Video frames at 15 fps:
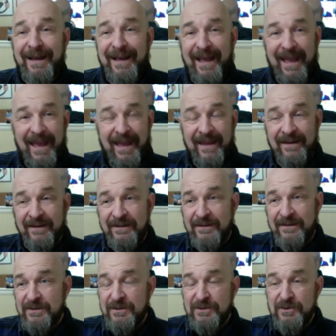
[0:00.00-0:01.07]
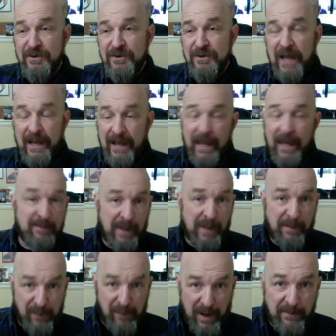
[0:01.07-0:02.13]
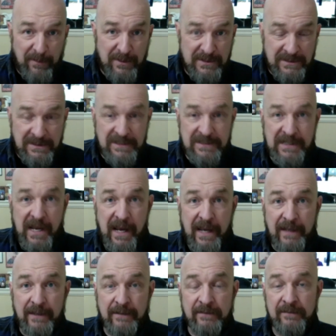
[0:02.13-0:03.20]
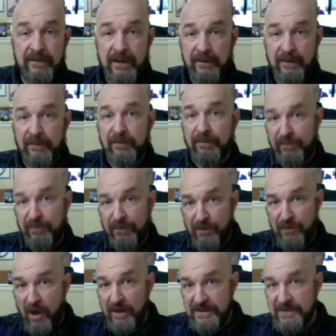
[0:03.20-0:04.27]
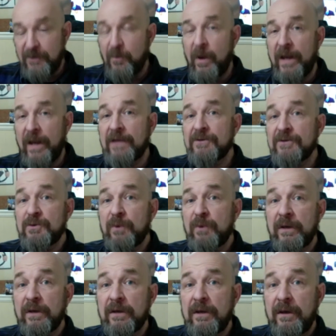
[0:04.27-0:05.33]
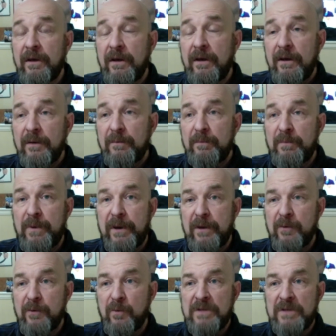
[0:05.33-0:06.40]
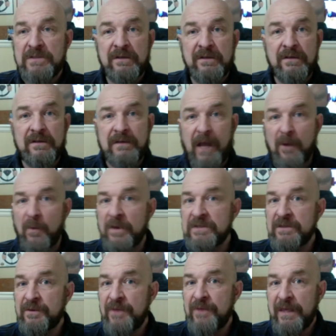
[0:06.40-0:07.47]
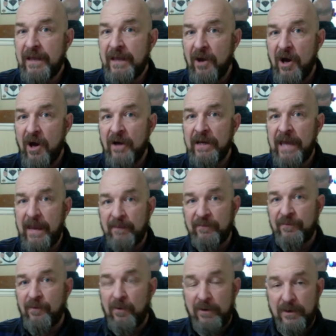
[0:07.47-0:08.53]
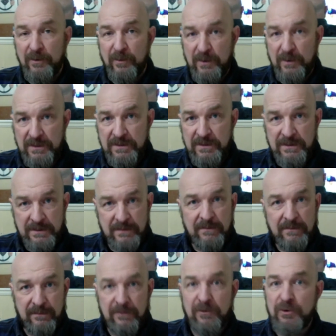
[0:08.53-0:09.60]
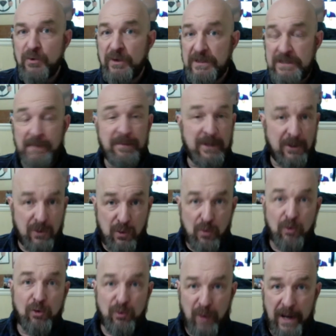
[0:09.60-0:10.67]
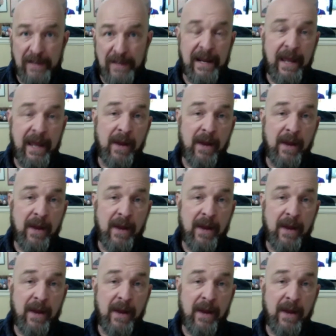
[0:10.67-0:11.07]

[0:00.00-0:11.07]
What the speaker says: And certainly I had my parameters and design and thoughts that went into it, but I wasn't thinking long game for it. It was doing something cool right now.